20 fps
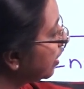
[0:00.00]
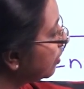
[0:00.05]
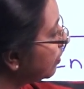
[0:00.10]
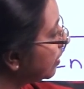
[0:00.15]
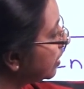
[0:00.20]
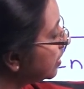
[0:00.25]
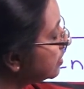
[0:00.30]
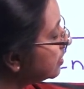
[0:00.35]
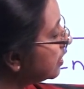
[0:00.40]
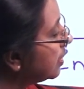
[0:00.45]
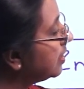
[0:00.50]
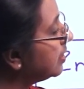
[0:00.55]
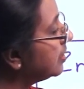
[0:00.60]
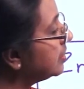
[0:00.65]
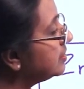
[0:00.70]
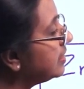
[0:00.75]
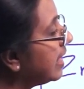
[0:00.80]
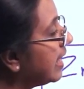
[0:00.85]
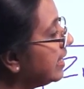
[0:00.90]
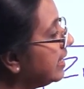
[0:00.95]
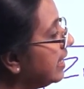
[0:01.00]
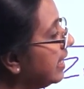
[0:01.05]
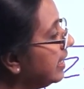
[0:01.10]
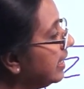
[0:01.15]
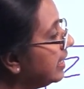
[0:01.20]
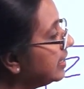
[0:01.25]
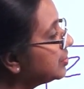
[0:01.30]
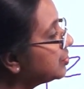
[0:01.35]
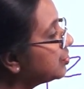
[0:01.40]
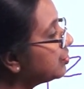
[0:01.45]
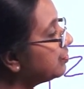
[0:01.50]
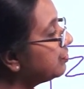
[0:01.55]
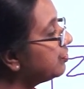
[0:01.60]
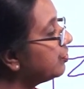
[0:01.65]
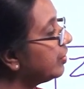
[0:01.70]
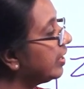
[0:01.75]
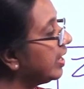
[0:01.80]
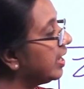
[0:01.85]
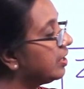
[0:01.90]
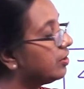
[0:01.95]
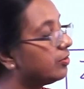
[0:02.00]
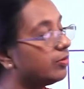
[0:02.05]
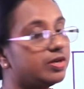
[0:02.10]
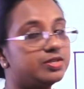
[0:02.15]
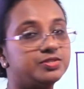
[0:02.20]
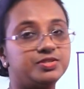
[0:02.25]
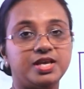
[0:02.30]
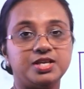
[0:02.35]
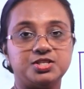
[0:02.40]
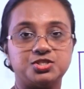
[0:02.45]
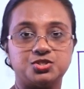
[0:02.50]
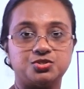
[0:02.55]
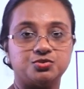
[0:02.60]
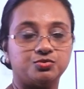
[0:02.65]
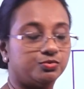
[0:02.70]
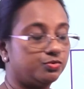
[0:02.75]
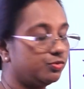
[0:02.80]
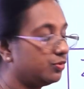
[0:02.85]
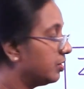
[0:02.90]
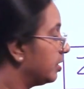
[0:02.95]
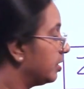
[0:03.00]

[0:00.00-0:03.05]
equals that NSO4 equals H2.